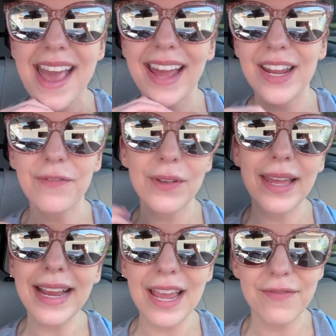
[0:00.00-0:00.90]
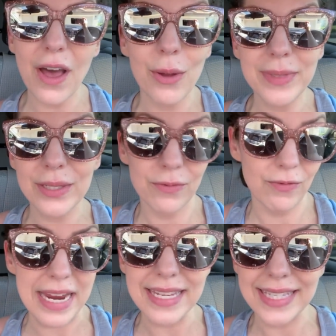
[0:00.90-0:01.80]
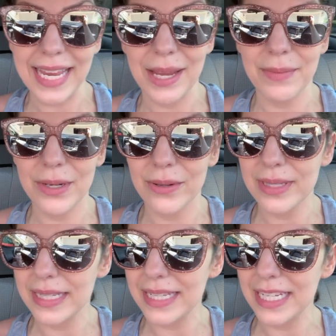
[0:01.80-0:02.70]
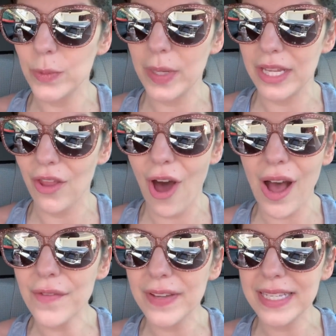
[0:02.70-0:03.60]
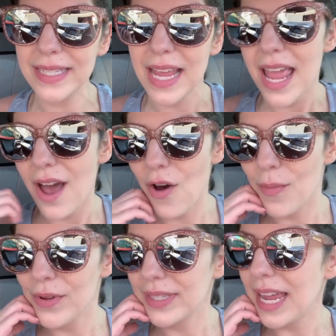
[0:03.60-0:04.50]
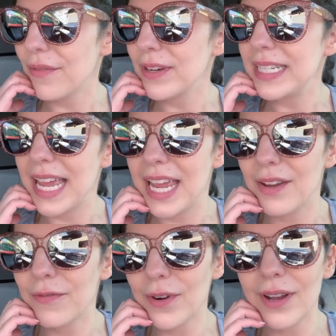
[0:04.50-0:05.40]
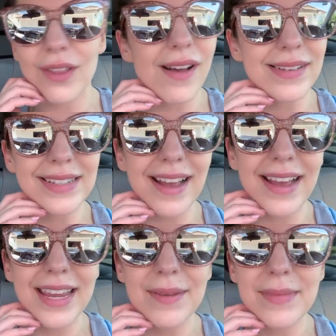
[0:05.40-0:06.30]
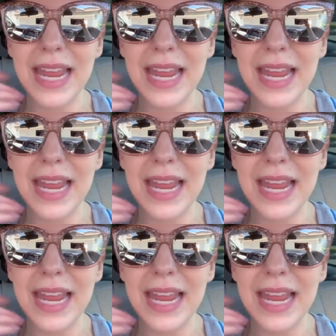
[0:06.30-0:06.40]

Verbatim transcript: And I feel like I've helped raise him, you know, since he's been in the office almost every day for a long time.